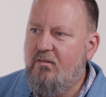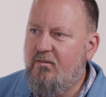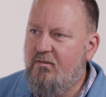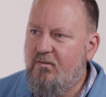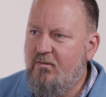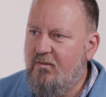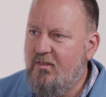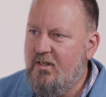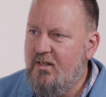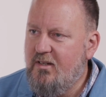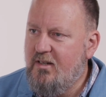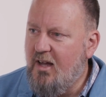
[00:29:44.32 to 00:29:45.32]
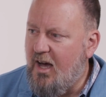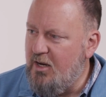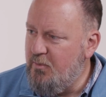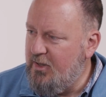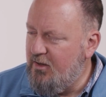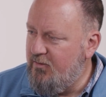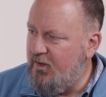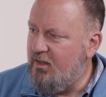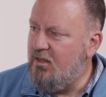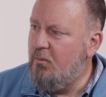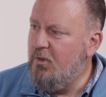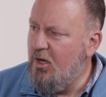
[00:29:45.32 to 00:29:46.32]
not be a
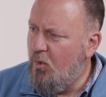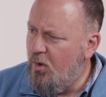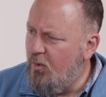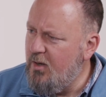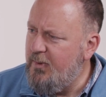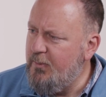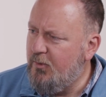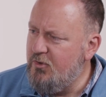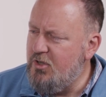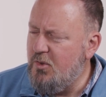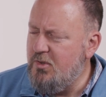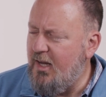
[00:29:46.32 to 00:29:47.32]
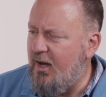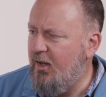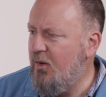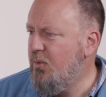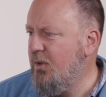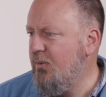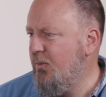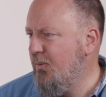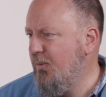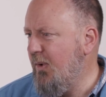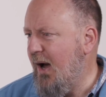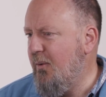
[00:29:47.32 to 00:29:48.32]
victim? What if people chose that? Like,
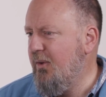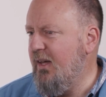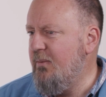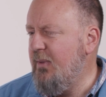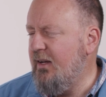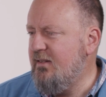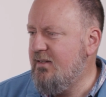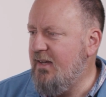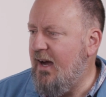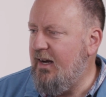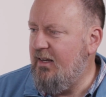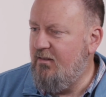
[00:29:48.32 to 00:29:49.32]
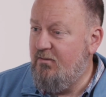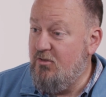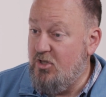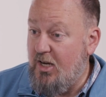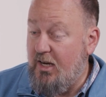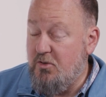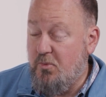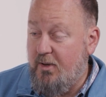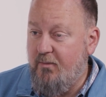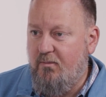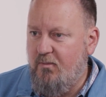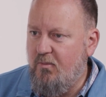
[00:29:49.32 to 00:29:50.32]
how would that make society change? Well,
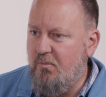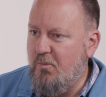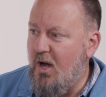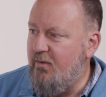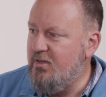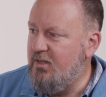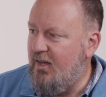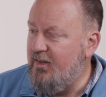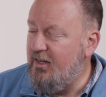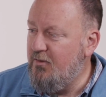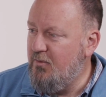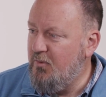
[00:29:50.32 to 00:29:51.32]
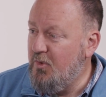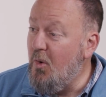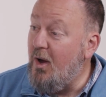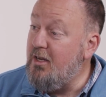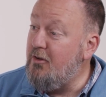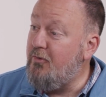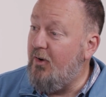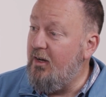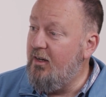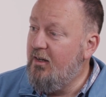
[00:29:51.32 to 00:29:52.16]
obviously, I think quite different.